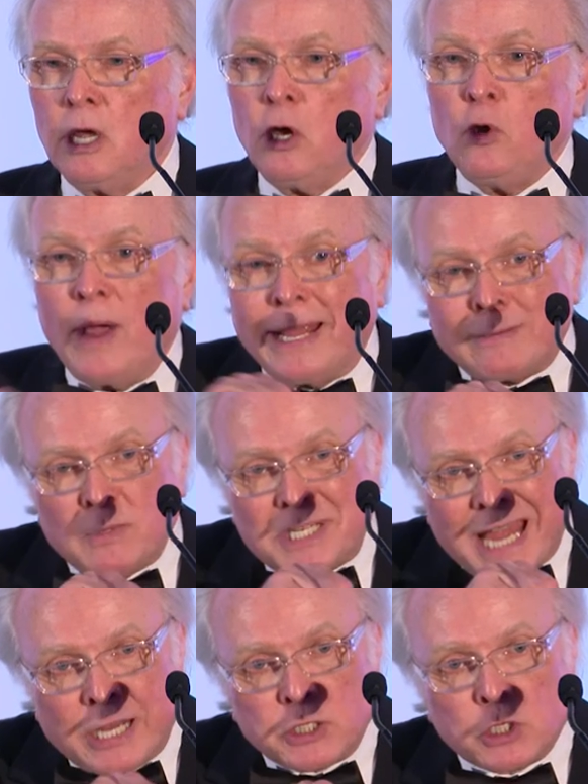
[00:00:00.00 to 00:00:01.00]
who, which
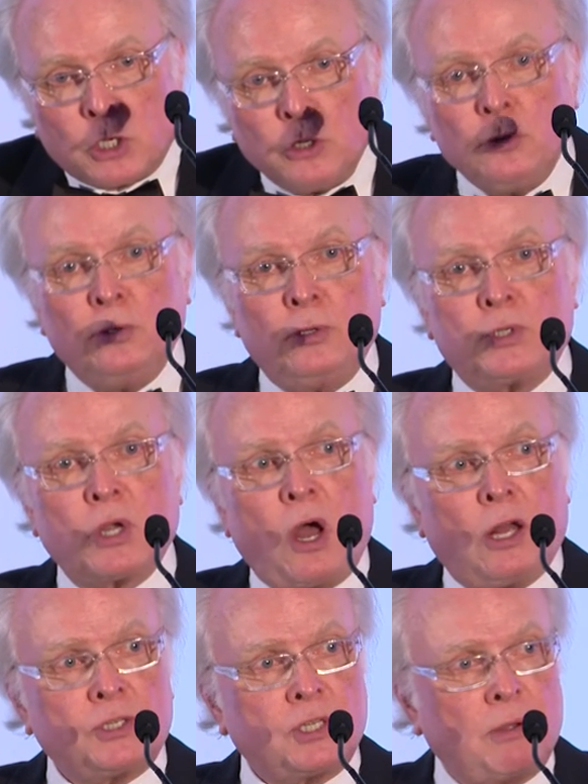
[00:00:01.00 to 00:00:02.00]
excludes
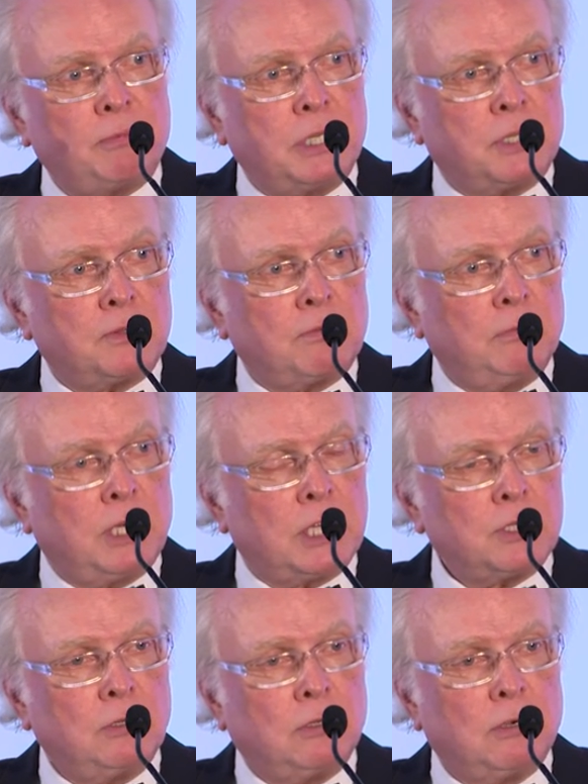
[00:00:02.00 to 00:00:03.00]
arts subjects from the
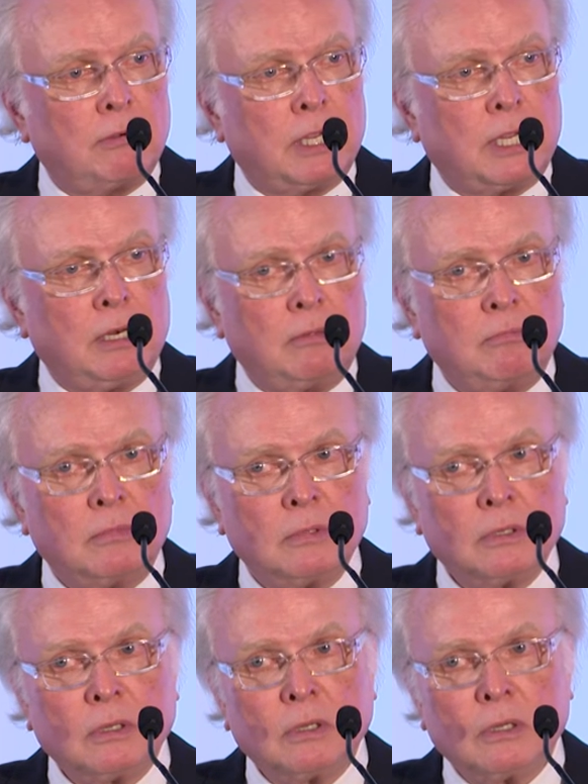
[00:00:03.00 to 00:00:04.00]
national curriculum.
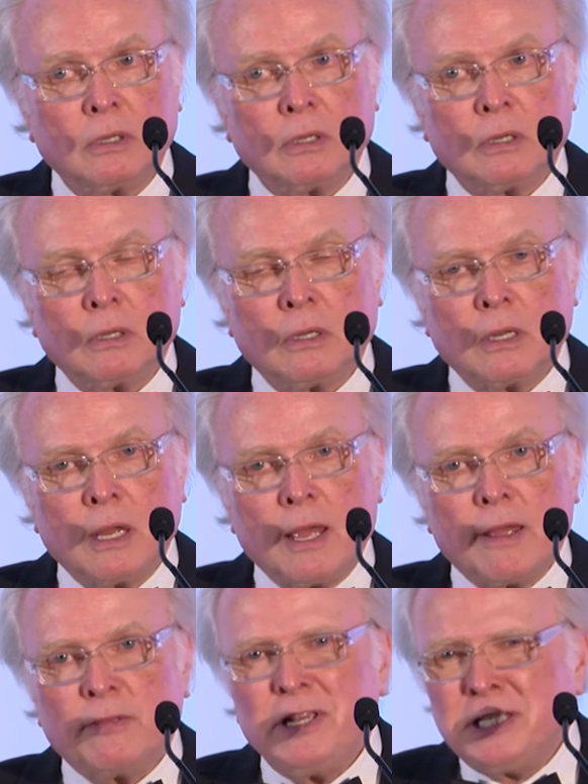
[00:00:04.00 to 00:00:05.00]

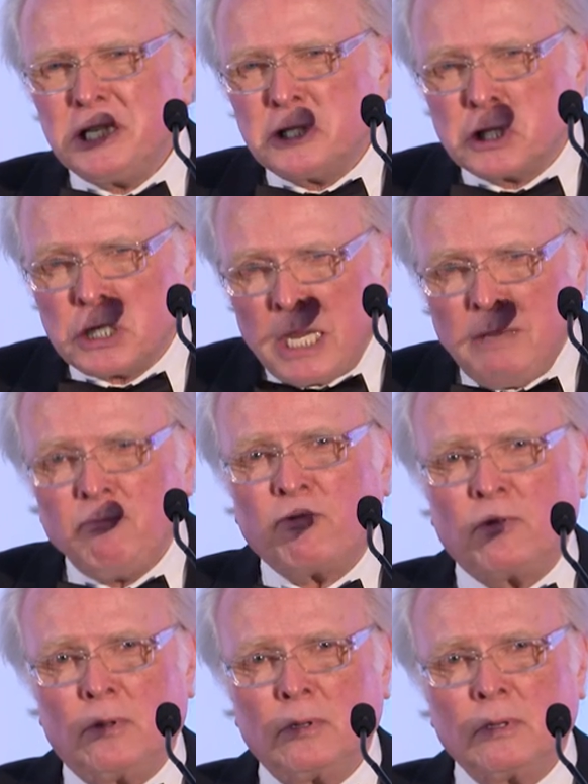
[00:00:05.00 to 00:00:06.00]
This is
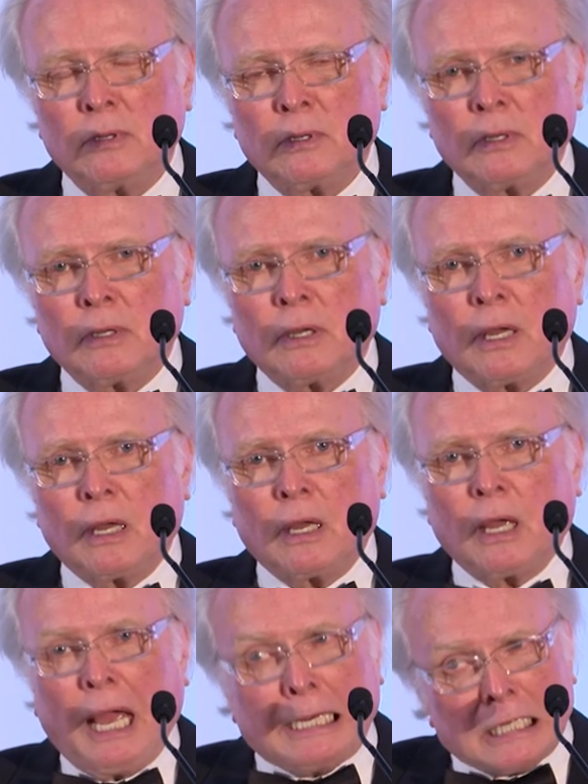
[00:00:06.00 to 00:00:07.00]
shameful,
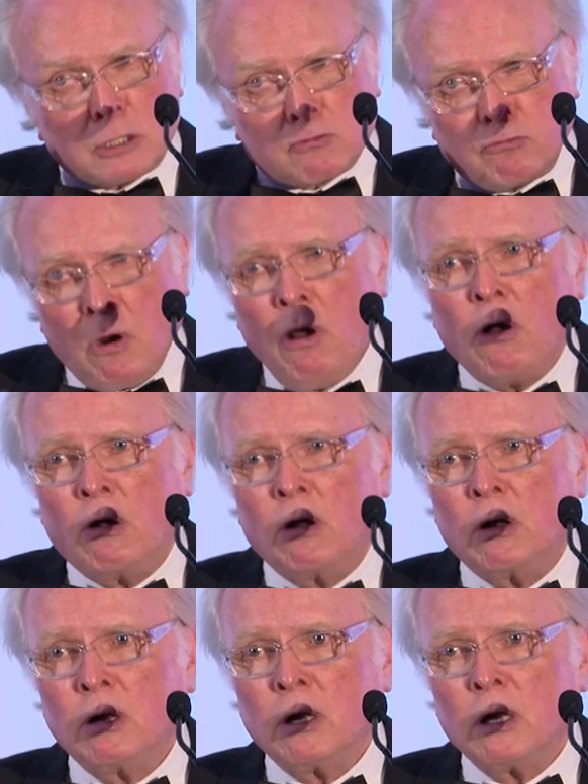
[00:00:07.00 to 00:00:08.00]
and it's
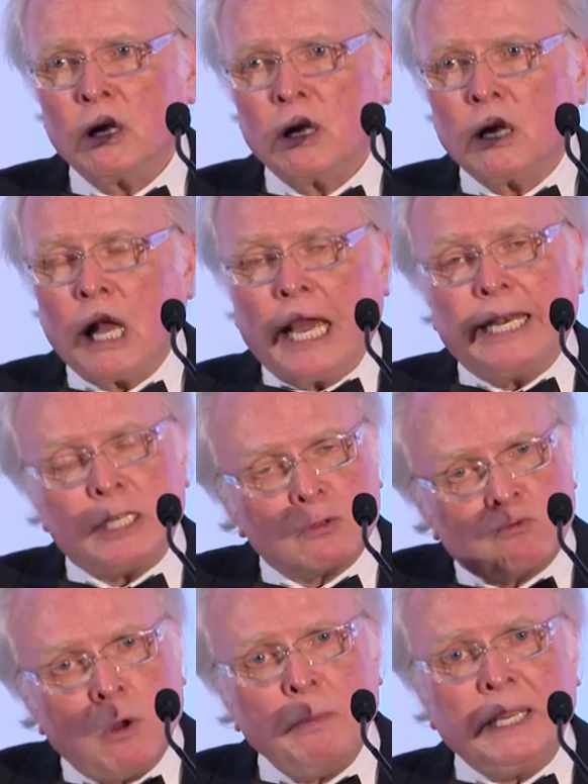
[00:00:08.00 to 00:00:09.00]
wrong, and
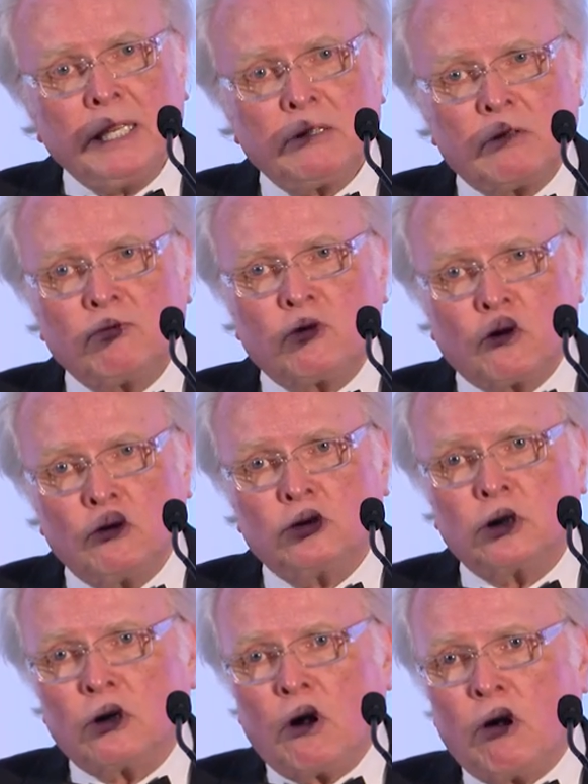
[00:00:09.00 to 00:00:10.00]
it's robbing
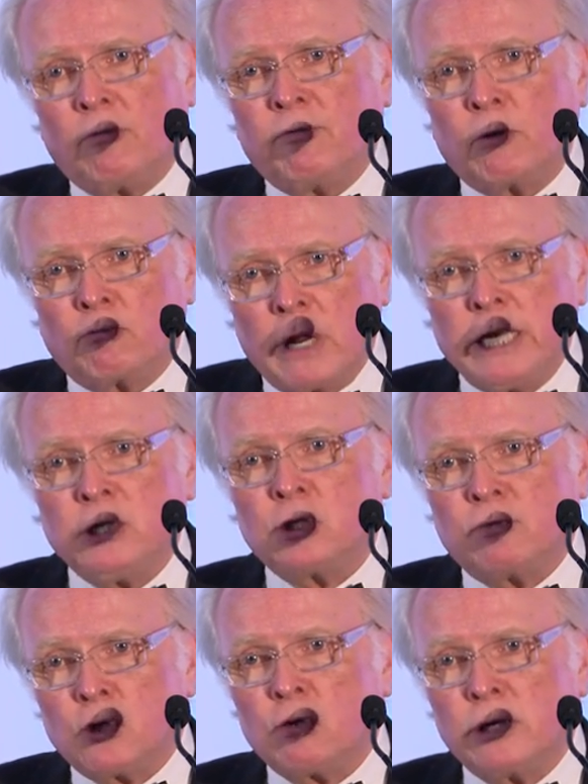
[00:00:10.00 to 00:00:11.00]
children of the range
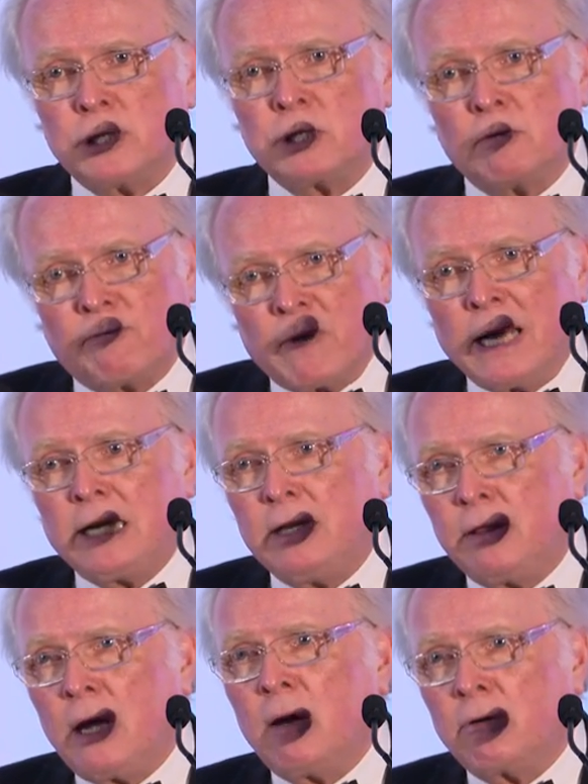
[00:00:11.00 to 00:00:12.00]
of choice that, frankly,
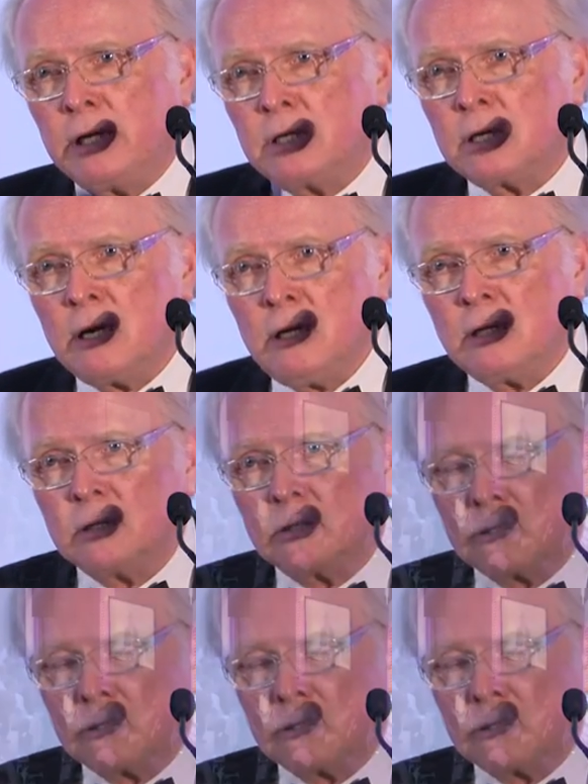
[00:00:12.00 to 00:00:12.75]
they are entitled